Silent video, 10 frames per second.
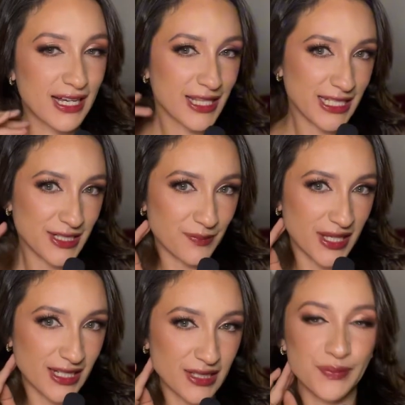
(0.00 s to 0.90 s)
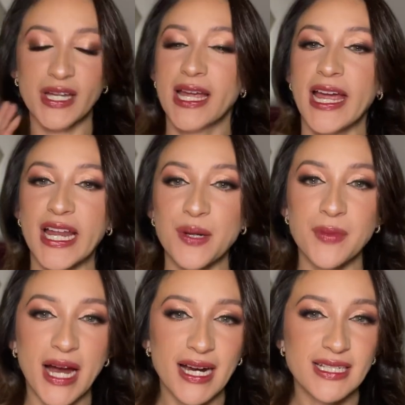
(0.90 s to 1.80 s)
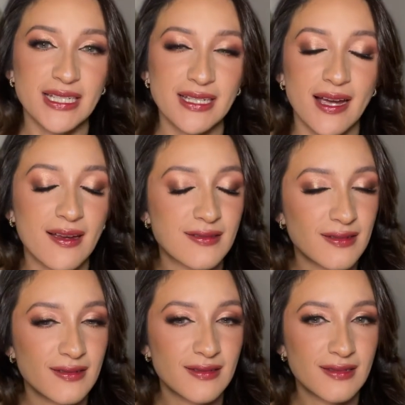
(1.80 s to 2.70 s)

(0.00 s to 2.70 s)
this makeup, and I'm adding just